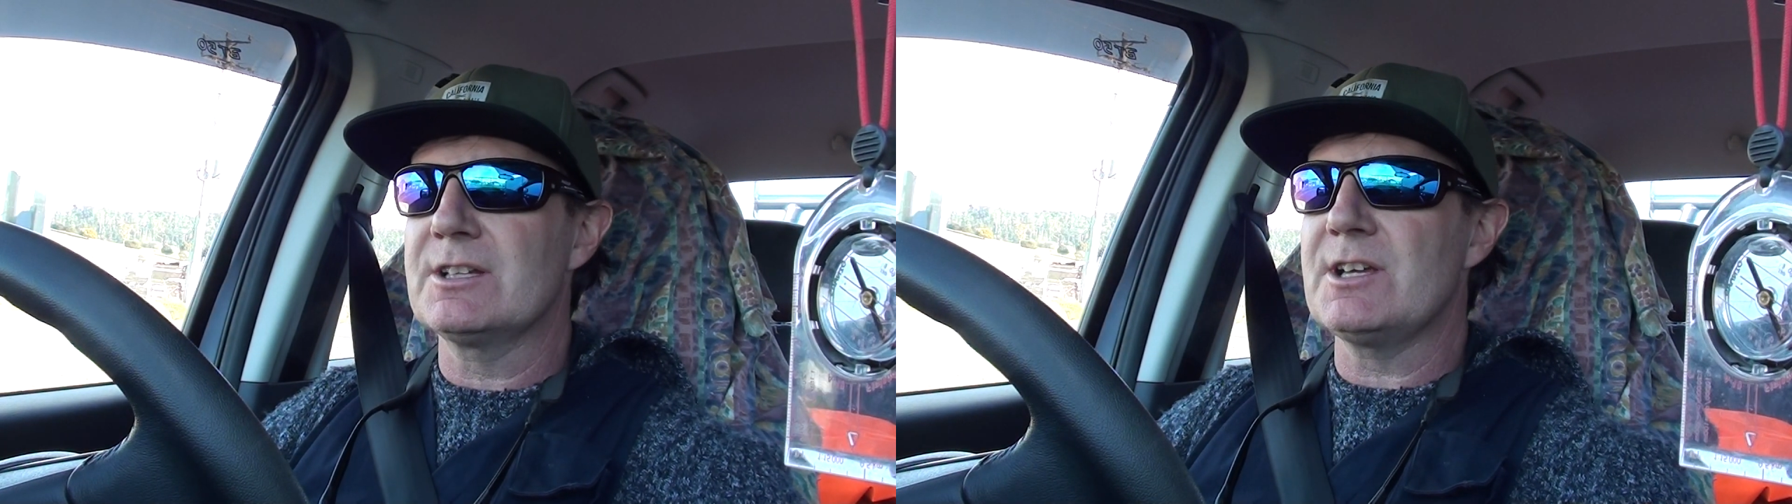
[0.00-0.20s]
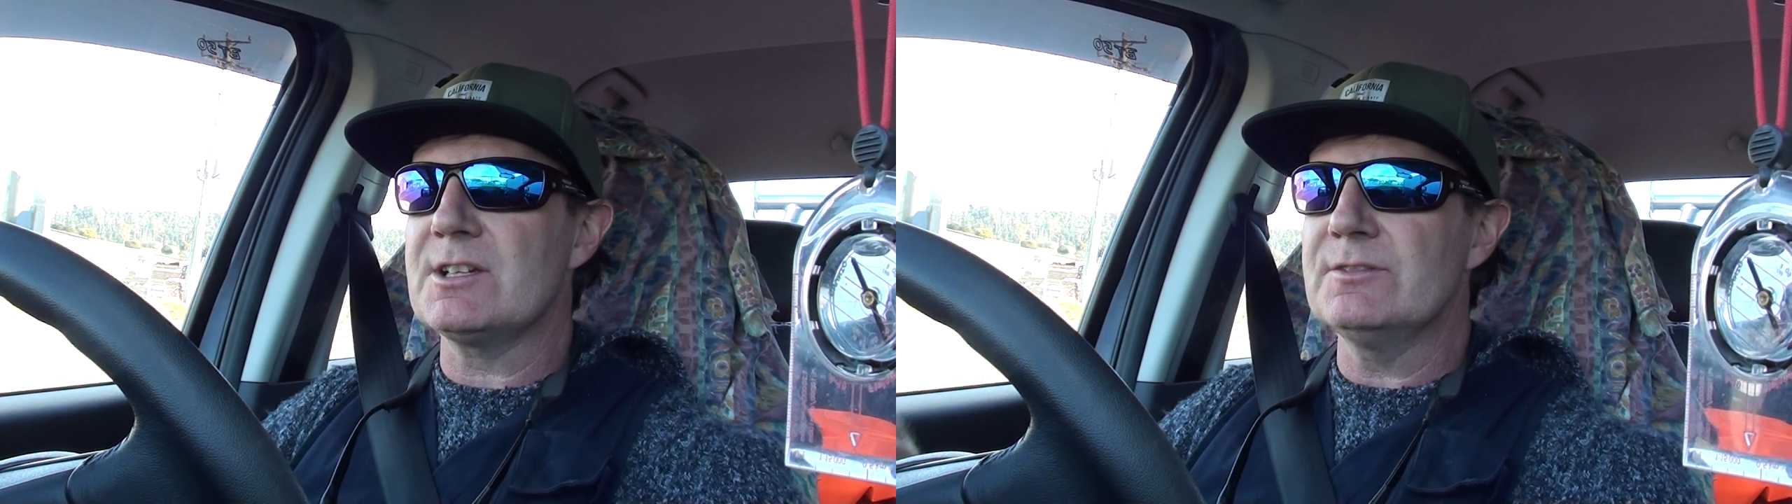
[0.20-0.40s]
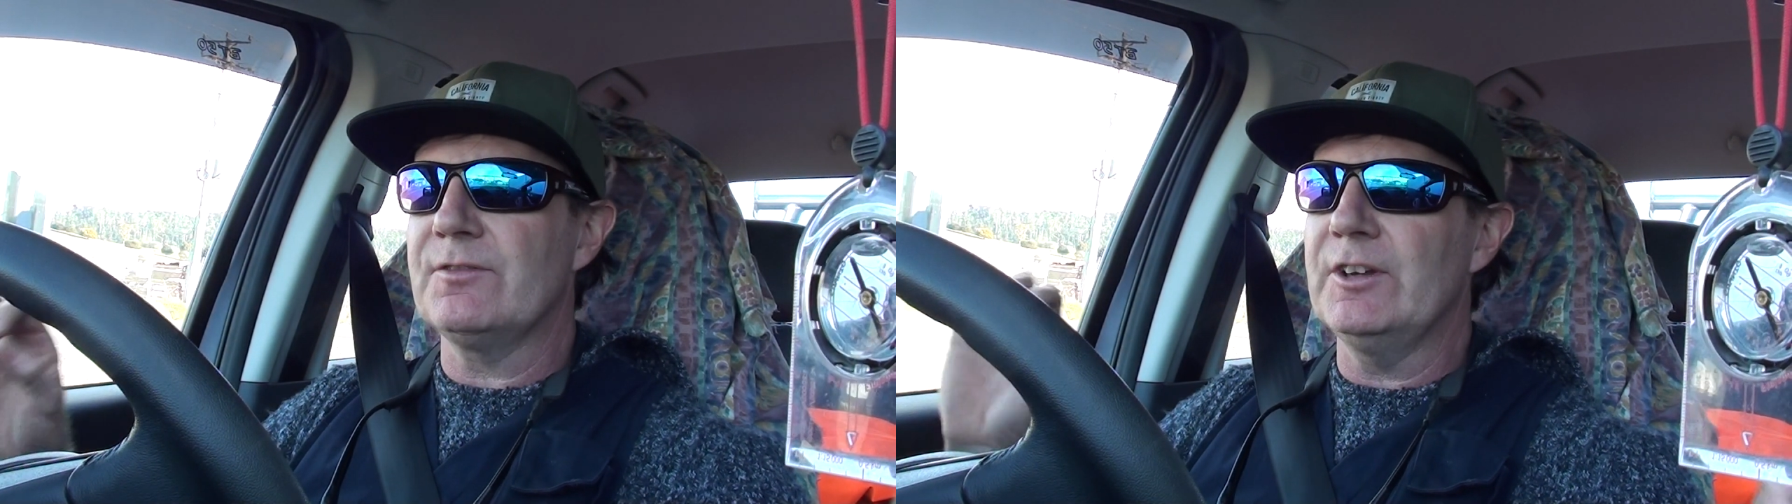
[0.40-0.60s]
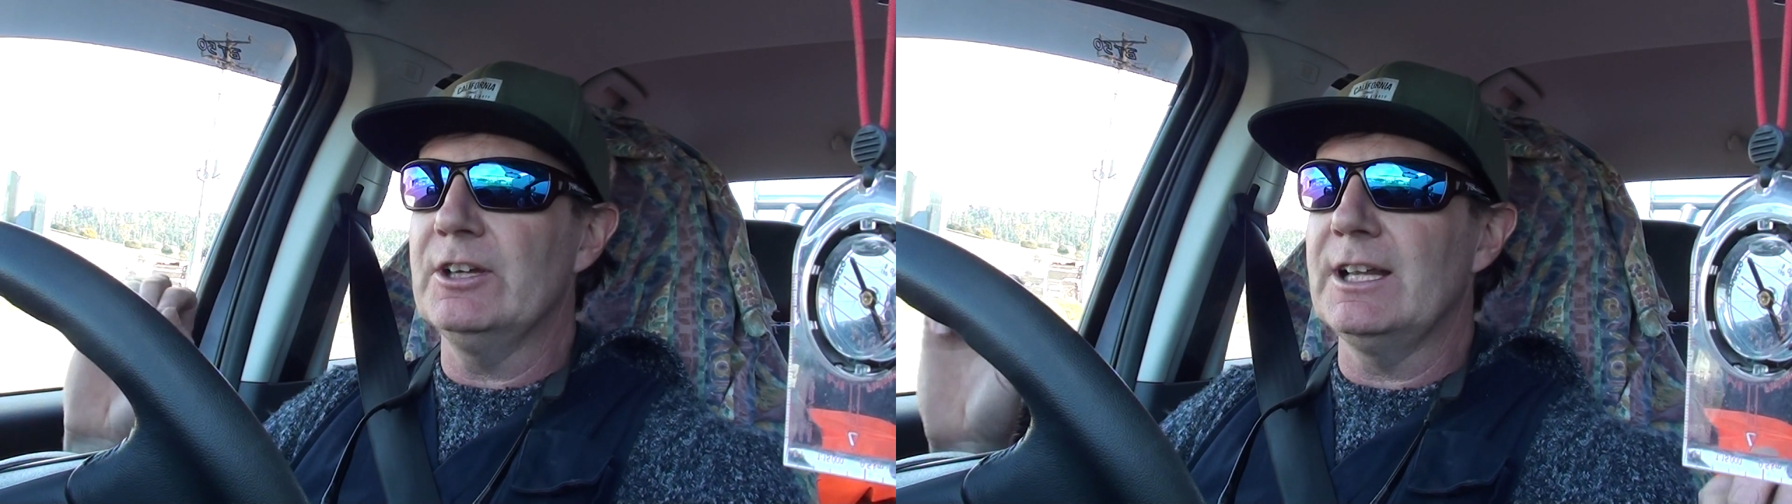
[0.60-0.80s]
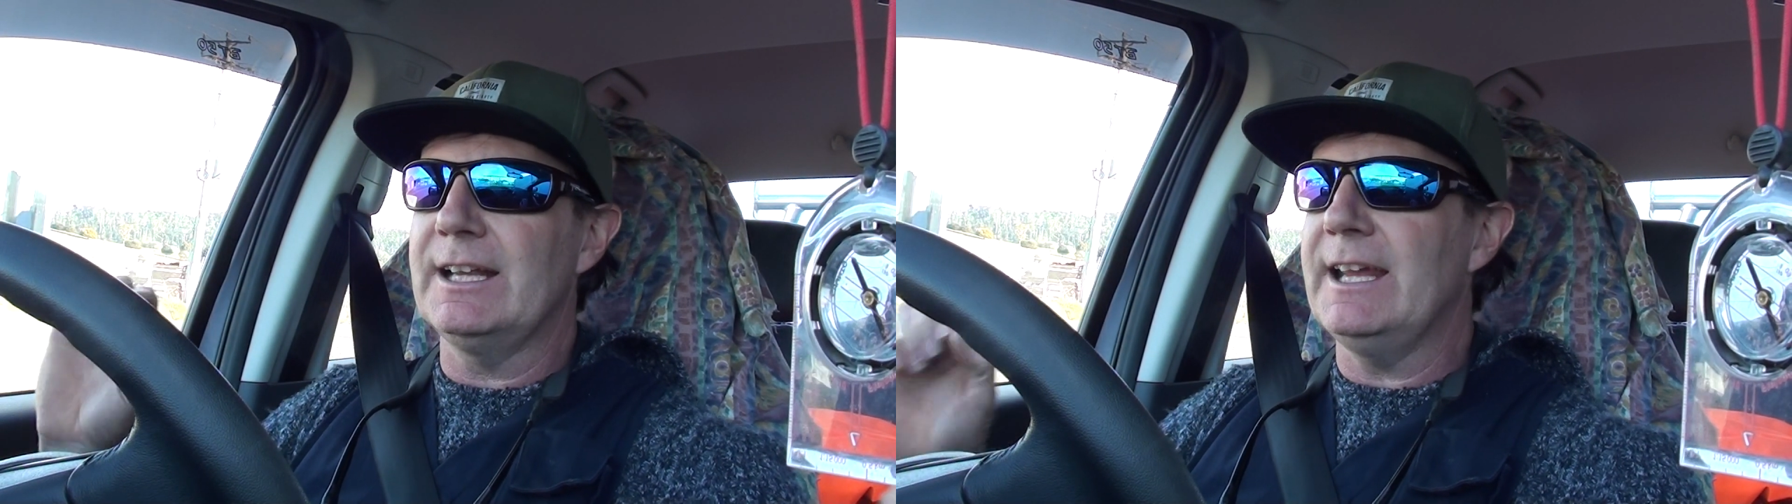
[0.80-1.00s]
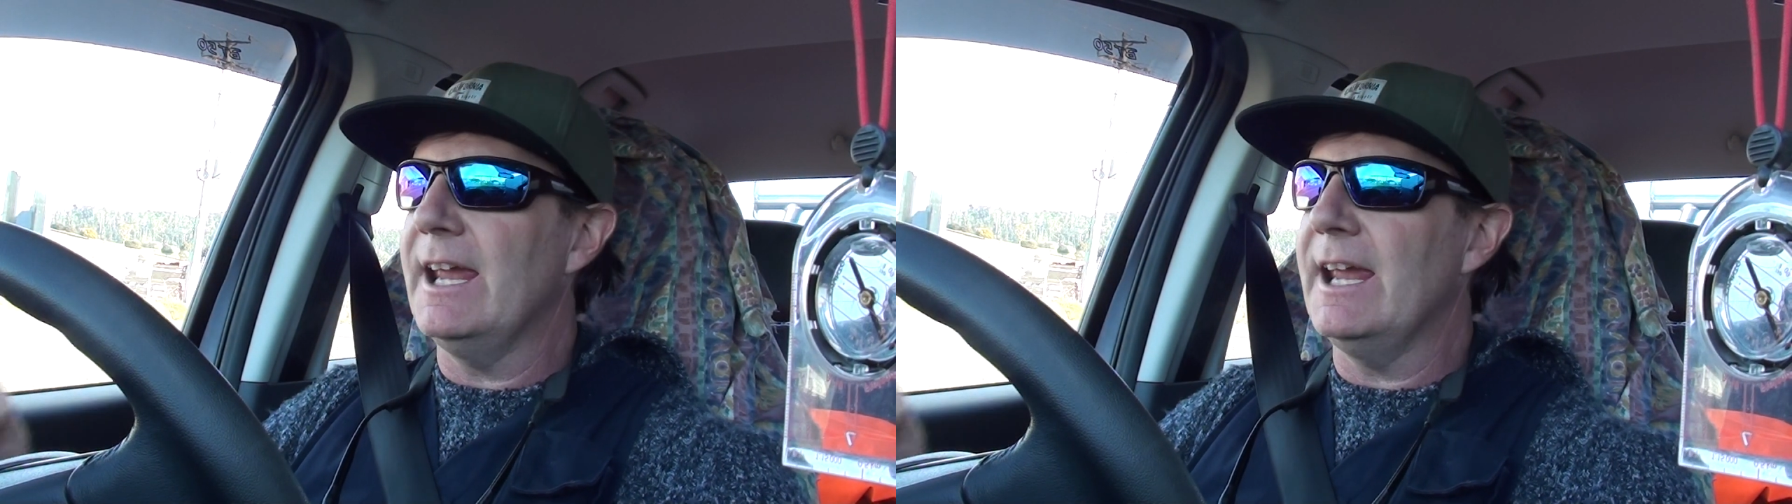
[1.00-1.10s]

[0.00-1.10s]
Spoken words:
It doesn't feel any